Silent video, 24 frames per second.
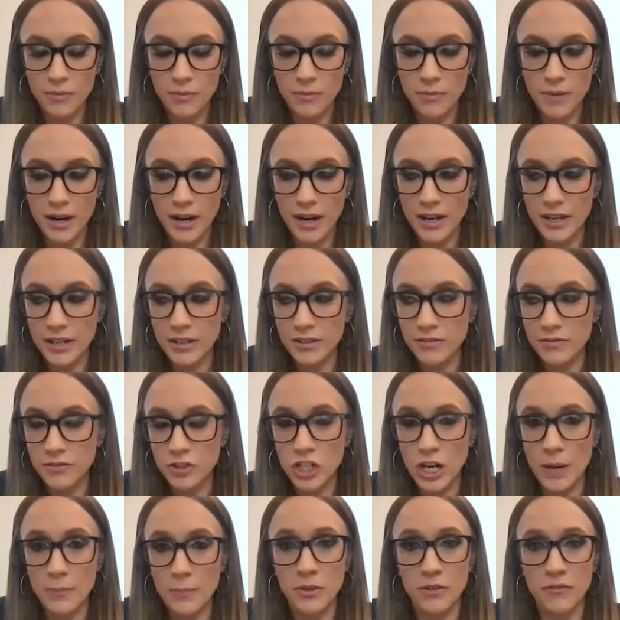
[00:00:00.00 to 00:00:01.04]
my
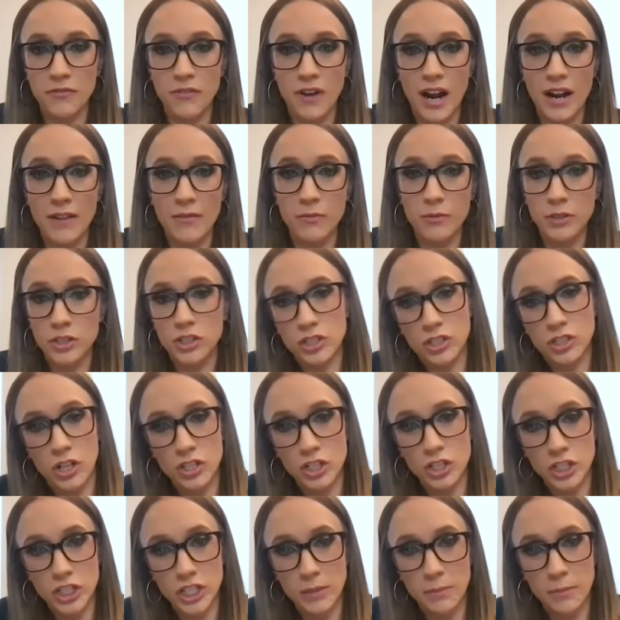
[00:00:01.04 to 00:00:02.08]
chapter five, which is
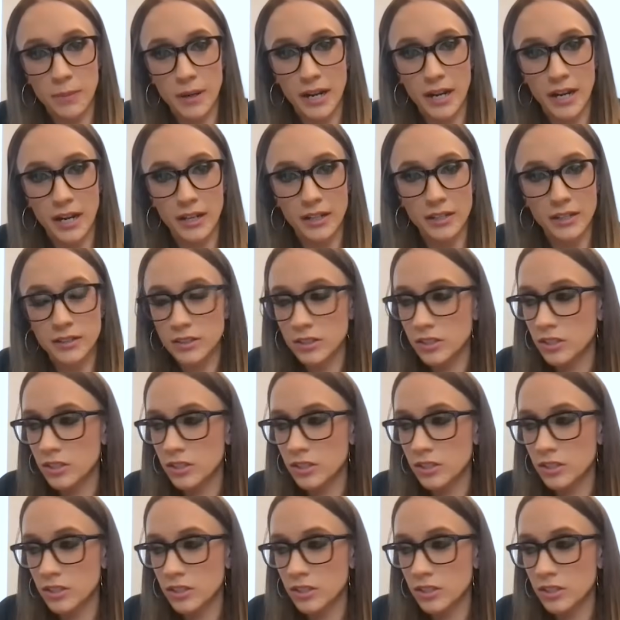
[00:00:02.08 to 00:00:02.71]
called shitbag.